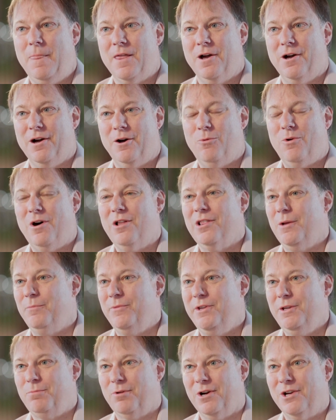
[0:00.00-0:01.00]
While I'm
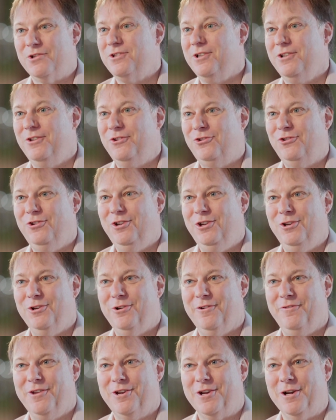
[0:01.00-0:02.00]
the president and
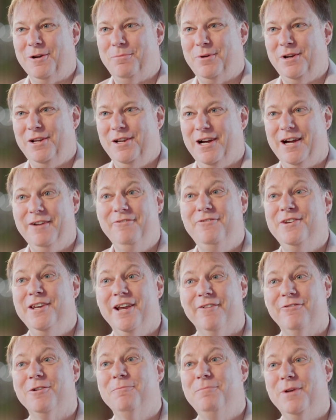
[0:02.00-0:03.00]
CEO of the company, I've
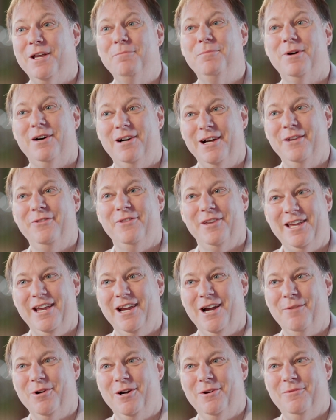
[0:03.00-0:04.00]
never been behind the
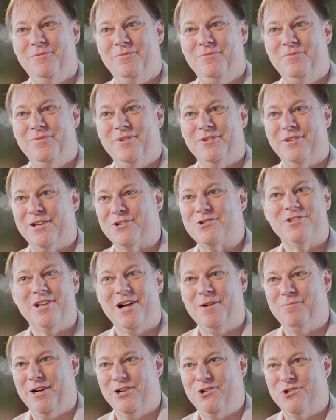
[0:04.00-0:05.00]
camera. That's
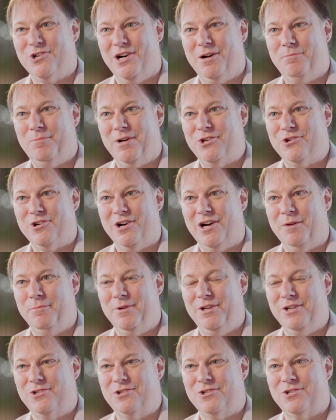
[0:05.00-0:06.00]
not my job. My
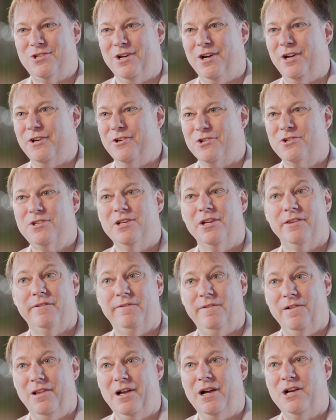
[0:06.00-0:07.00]
job is to understand the
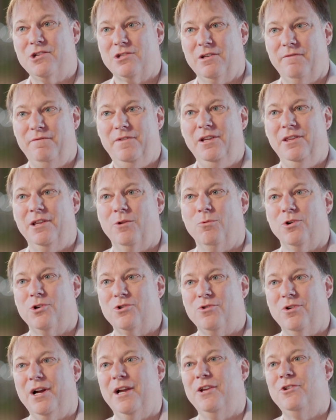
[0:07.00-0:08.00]
philosophy that we're
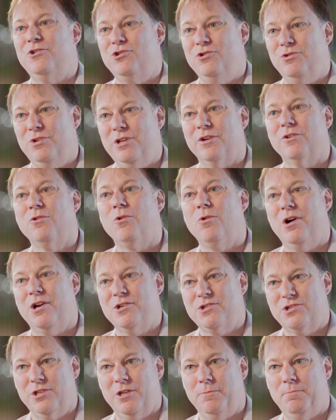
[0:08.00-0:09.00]
trying to get
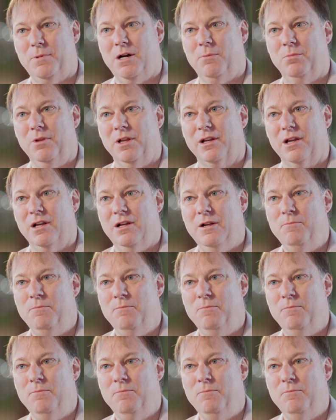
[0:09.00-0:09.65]
across to the public